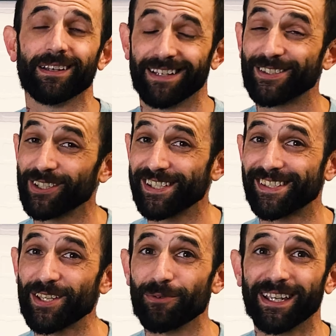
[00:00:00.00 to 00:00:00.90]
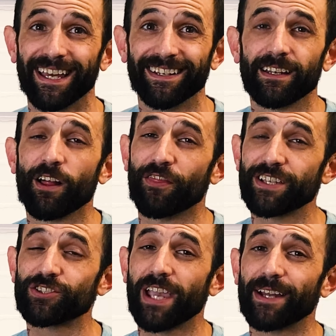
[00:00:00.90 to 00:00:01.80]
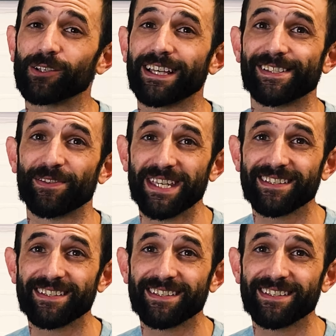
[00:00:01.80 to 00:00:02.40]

It's good to see you again. This channel is the